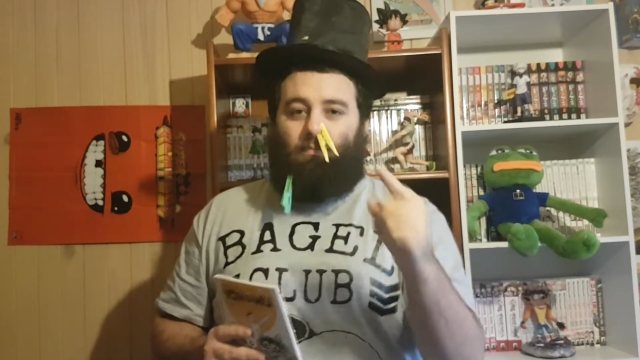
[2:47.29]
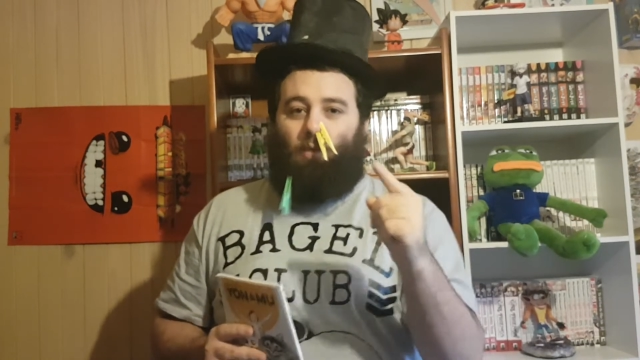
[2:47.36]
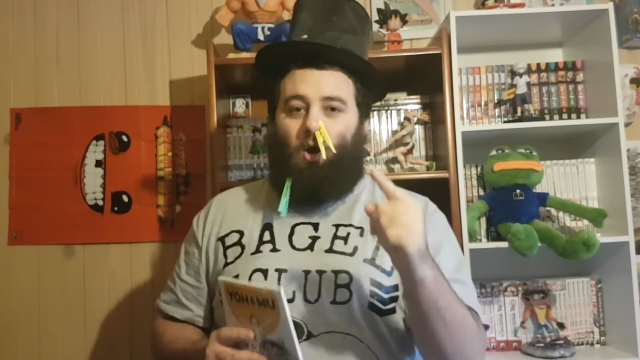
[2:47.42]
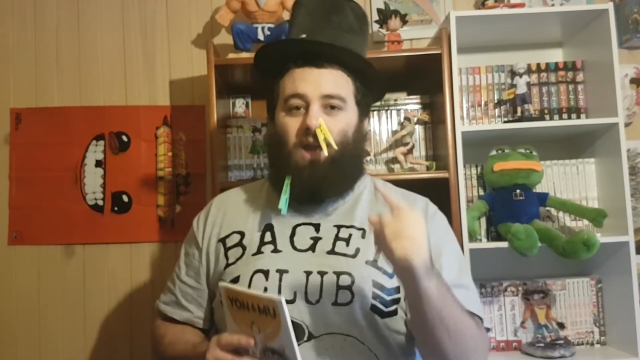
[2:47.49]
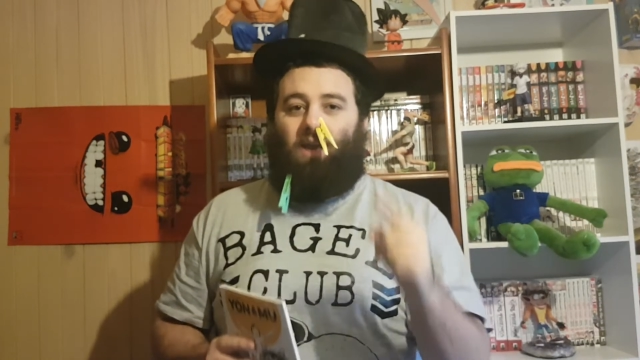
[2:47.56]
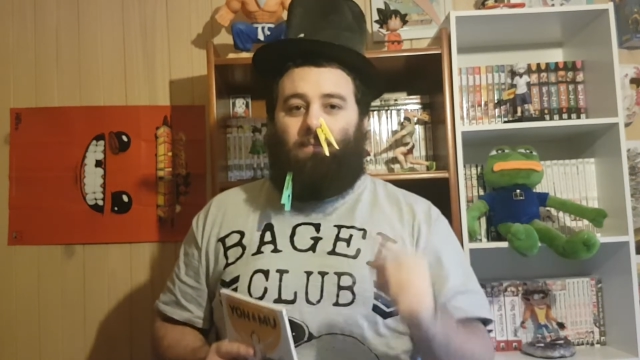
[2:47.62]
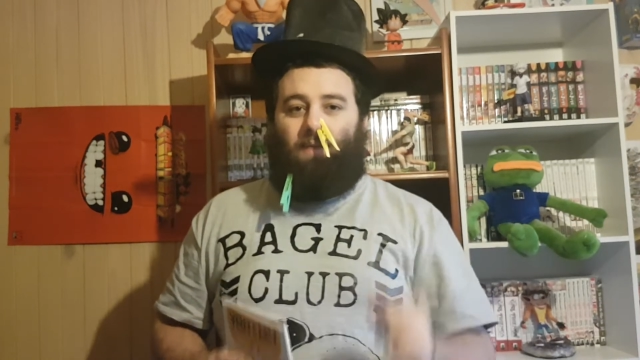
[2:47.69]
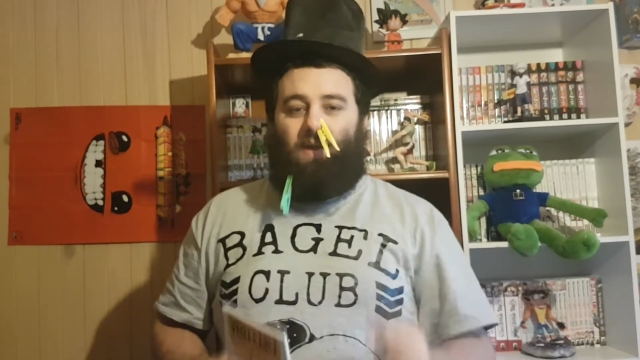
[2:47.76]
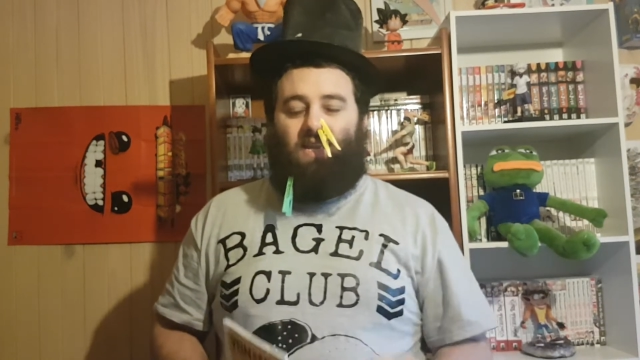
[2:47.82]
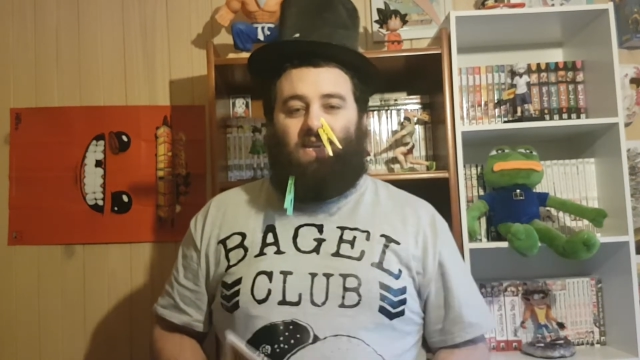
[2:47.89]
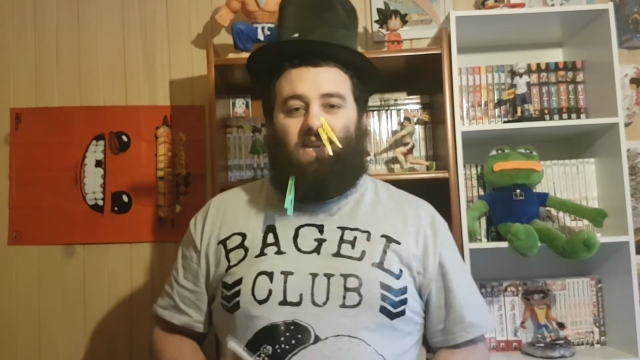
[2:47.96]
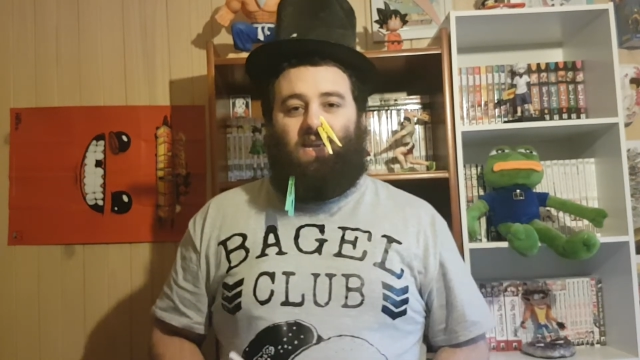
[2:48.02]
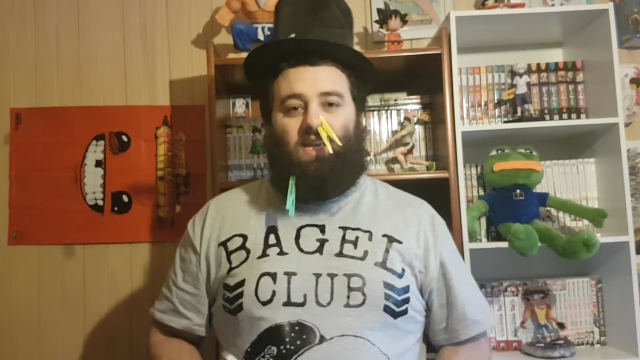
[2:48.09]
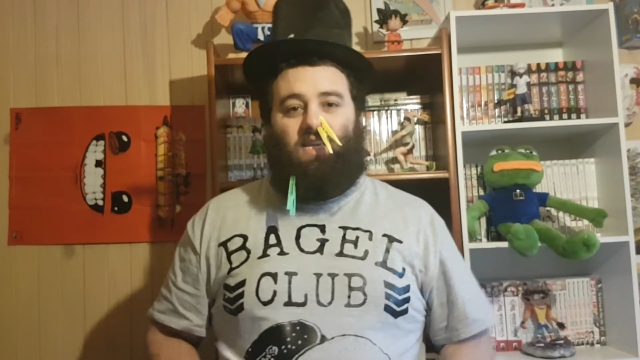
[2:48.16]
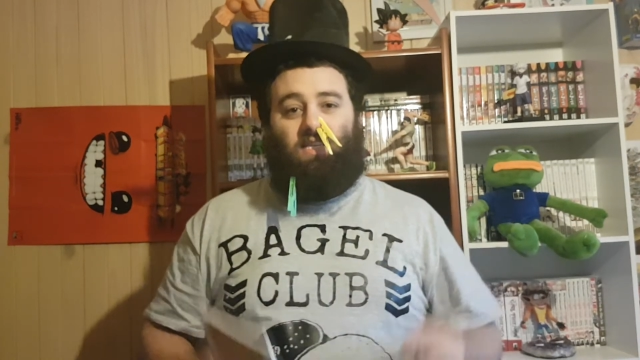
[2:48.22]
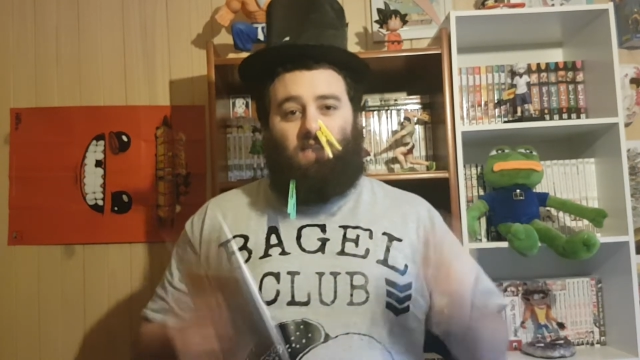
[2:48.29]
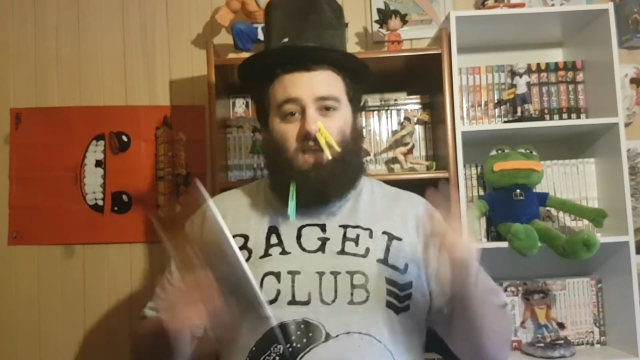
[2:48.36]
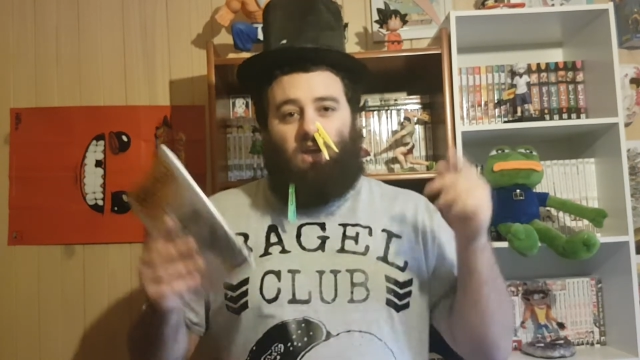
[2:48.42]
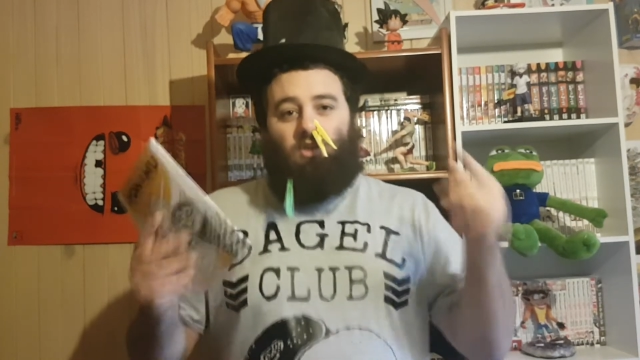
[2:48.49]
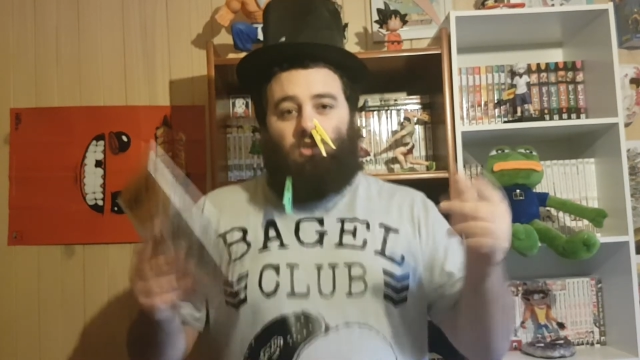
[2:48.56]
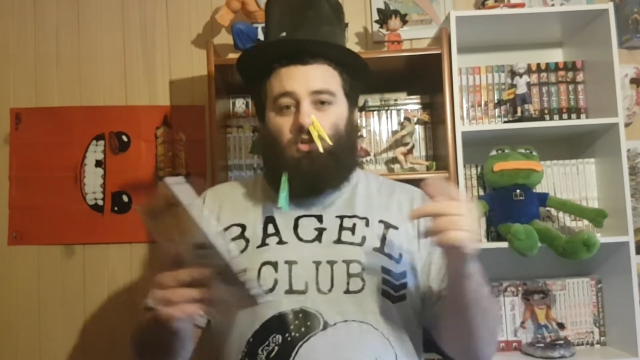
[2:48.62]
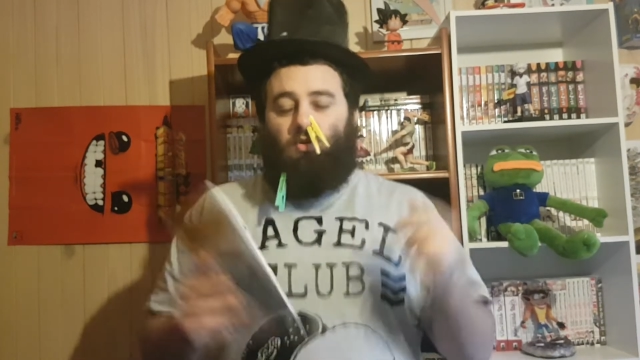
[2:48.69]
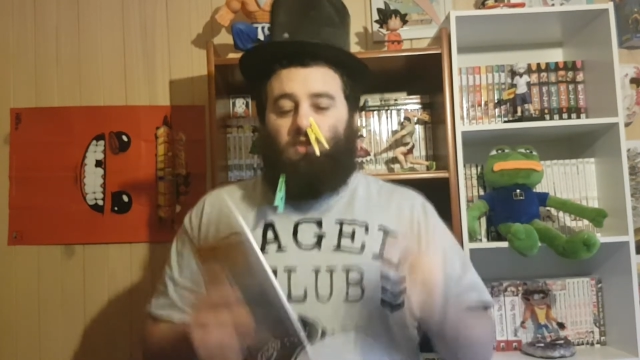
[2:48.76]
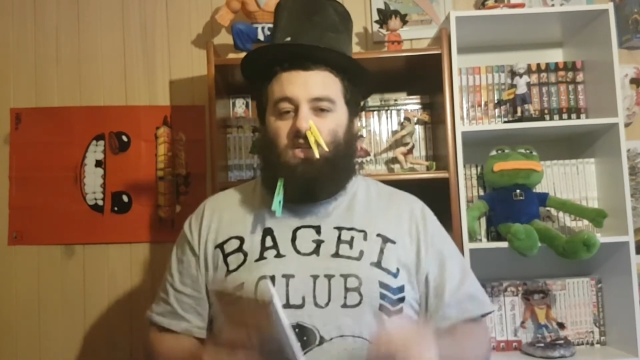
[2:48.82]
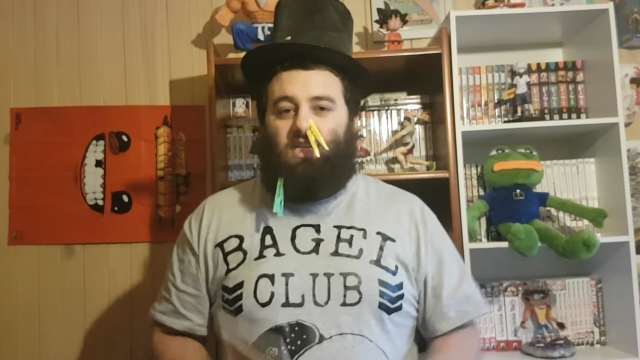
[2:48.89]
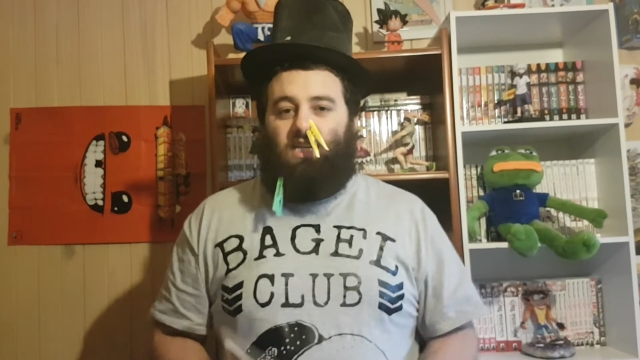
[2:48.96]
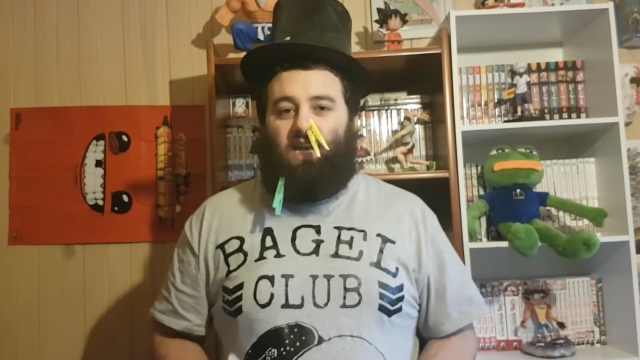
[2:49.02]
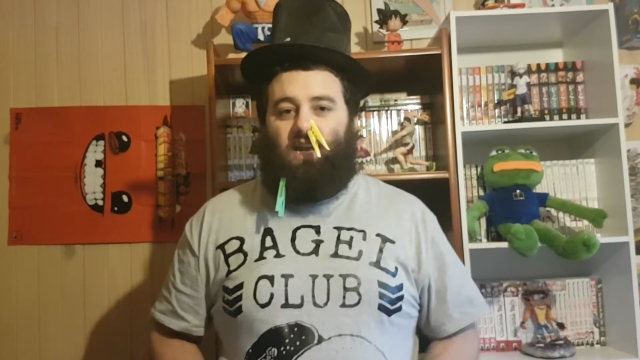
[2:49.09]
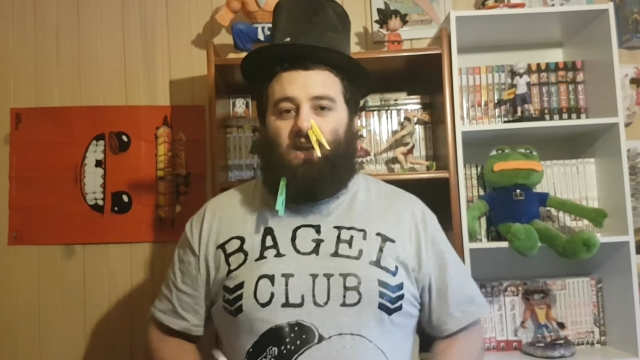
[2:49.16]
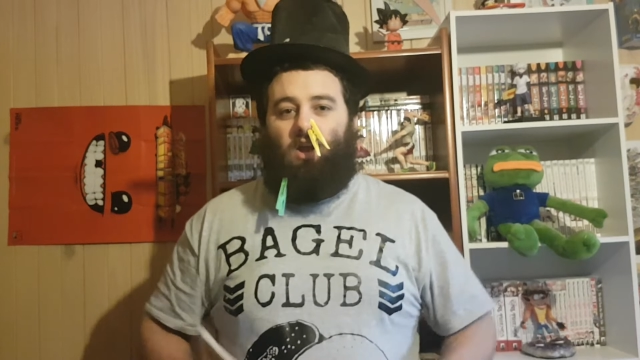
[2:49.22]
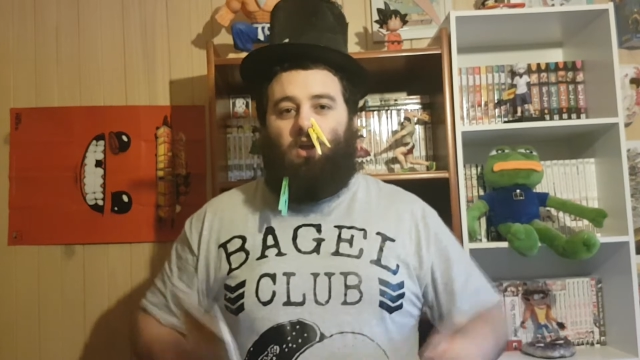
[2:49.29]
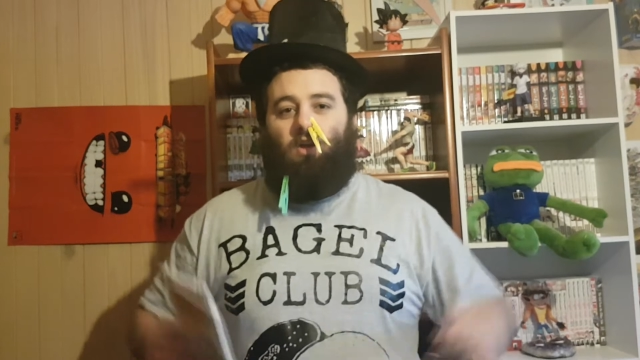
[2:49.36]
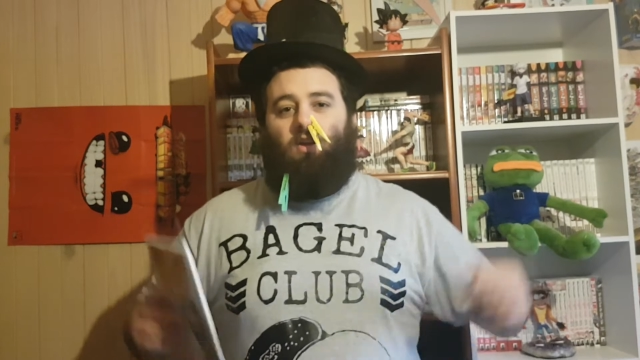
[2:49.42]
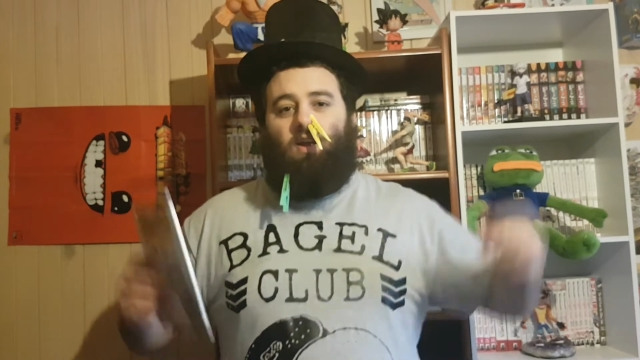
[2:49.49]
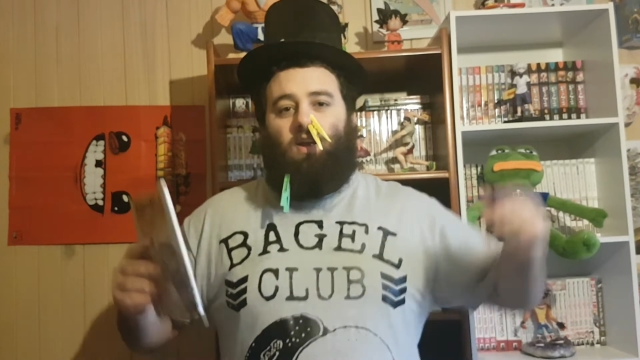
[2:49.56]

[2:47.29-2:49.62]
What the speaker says: my opinion is Junji Ito